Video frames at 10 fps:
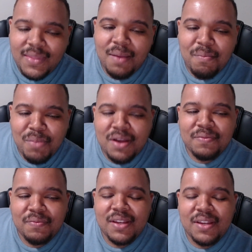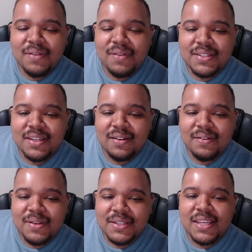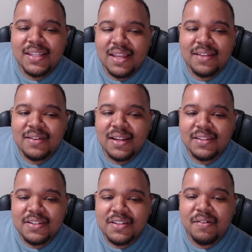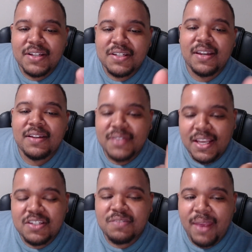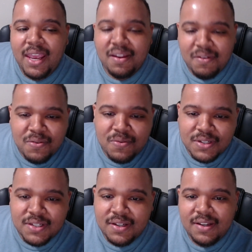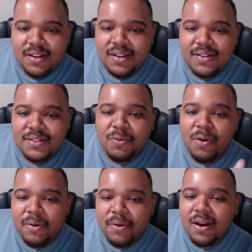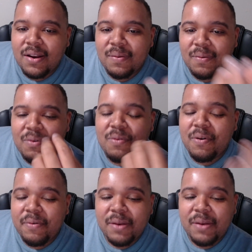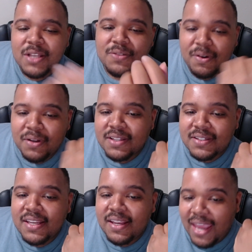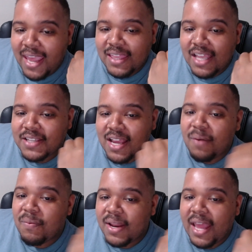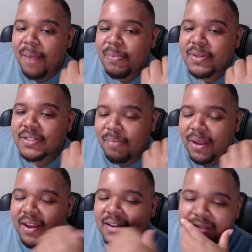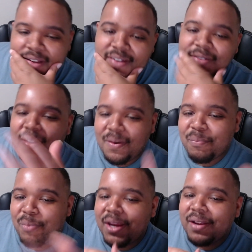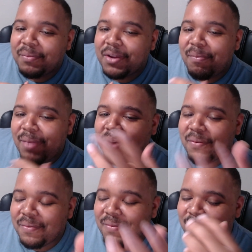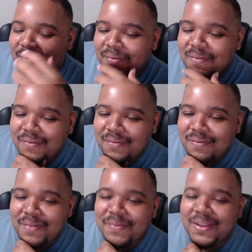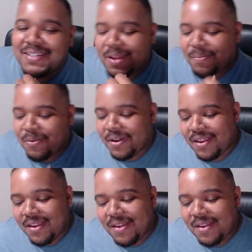But we see that like this interaction, and it takes us back, of course, to where we are where we're in the present. We don't get to see at that time what happens in the past. So I'm gonna come back when we get to that point.